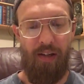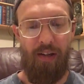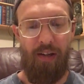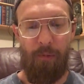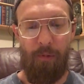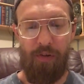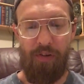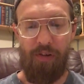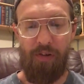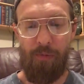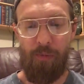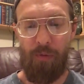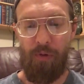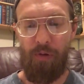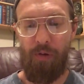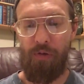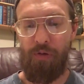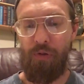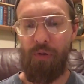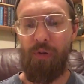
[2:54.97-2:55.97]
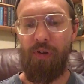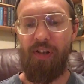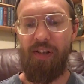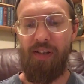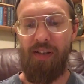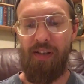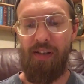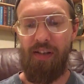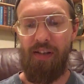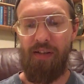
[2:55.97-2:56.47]
What this world
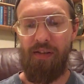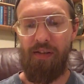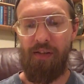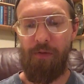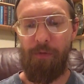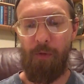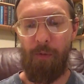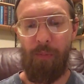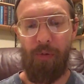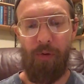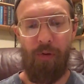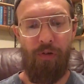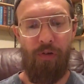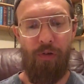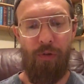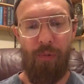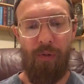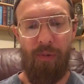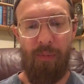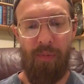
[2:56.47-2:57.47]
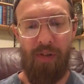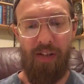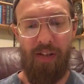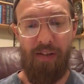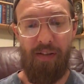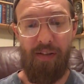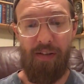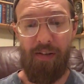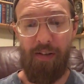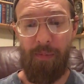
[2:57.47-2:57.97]
truly needs is for both you and
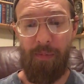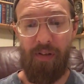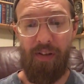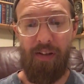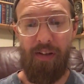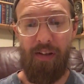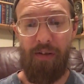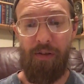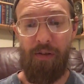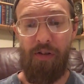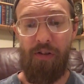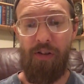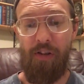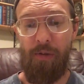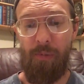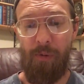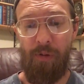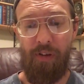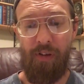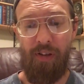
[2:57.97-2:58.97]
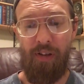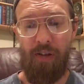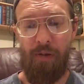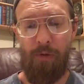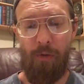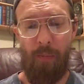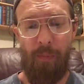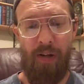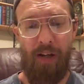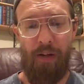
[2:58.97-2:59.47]
me to come together genuinely,
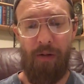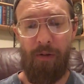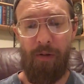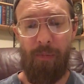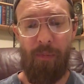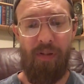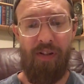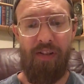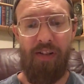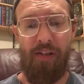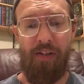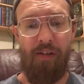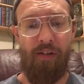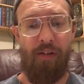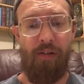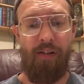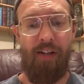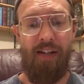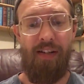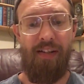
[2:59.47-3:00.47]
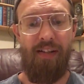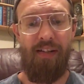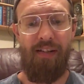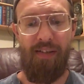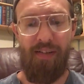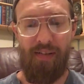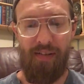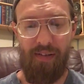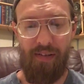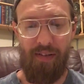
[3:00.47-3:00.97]
no matter our particular
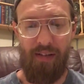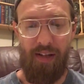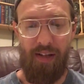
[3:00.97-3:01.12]
identity.